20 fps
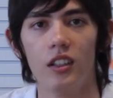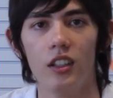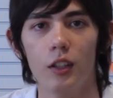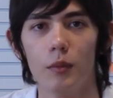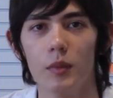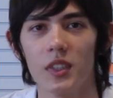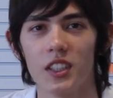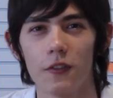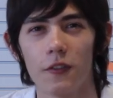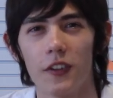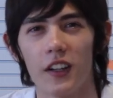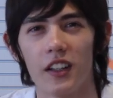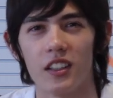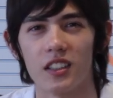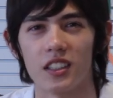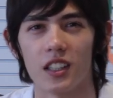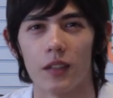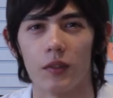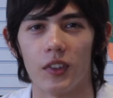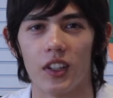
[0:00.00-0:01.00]
you must find
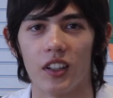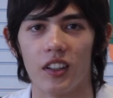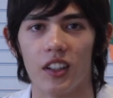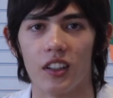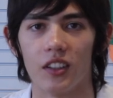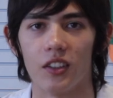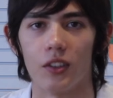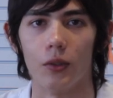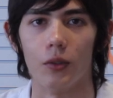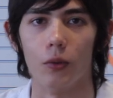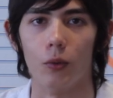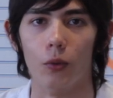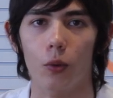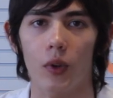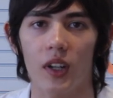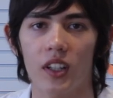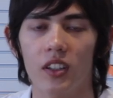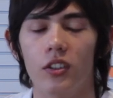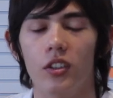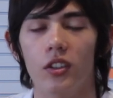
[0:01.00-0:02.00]
something that you
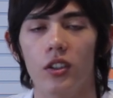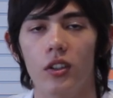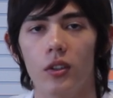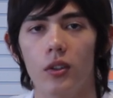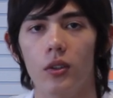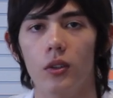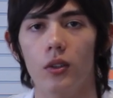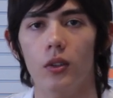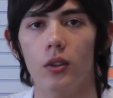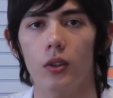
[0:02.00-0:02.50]
want to do